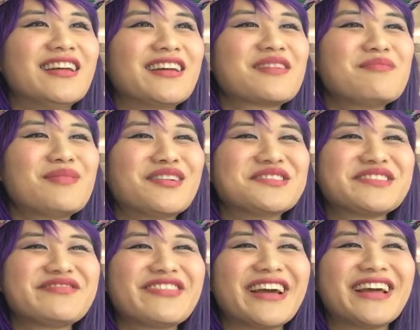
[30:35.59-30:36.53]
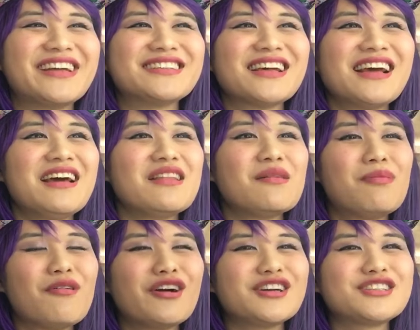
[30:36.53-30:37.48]
Capone's face, the
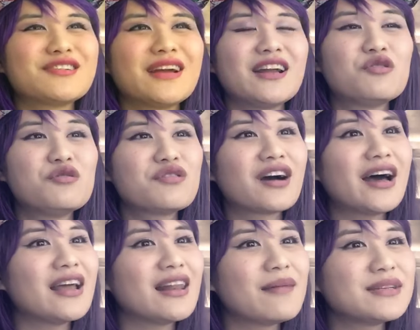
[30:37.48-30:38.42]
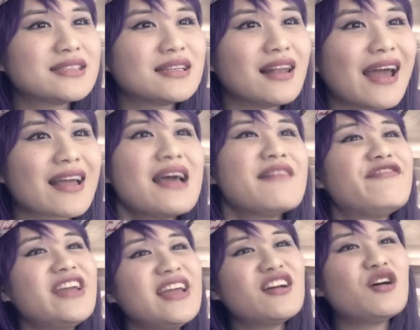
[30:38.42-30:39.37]
portrait. Who got it? Let me see. Like
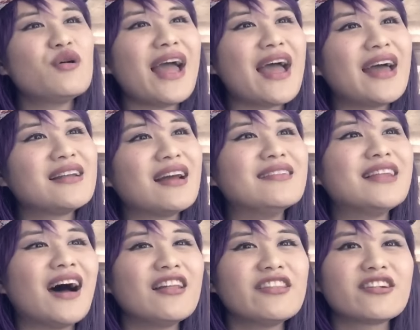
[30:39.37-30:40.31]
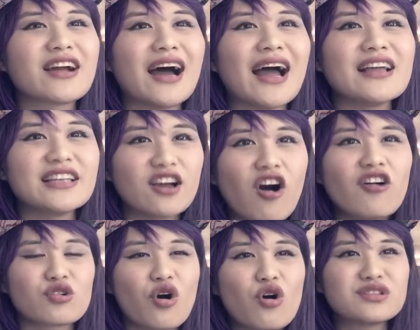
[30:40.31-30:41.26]
Vito and that other guy,
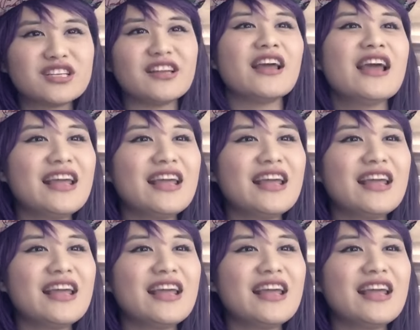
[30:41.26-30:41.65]
Goatee.